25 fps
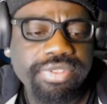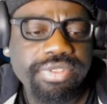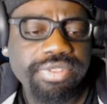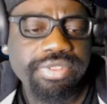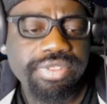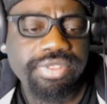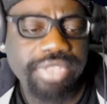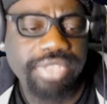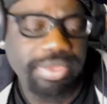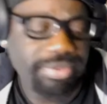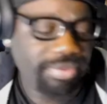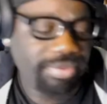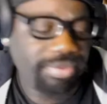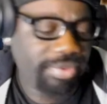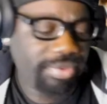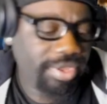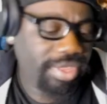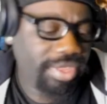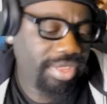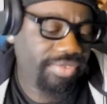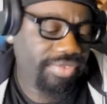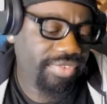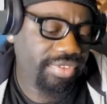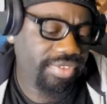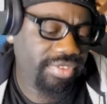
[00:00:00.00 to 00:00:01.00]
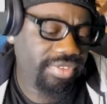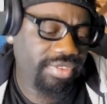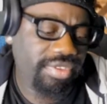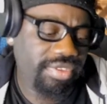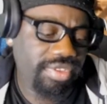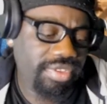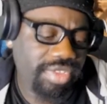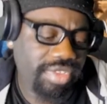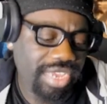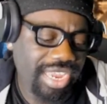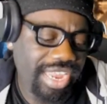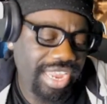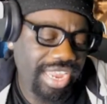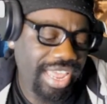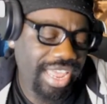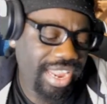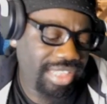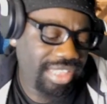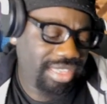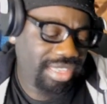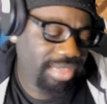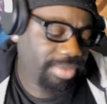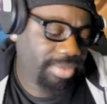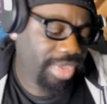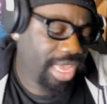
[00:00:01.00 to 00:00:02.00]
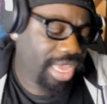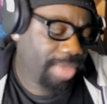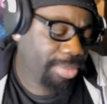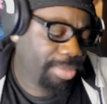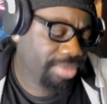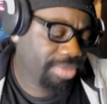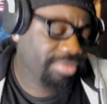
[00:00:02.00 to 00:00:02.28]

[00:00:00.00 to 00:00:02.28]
that was a hell of a song. I gotta add it to play. I put some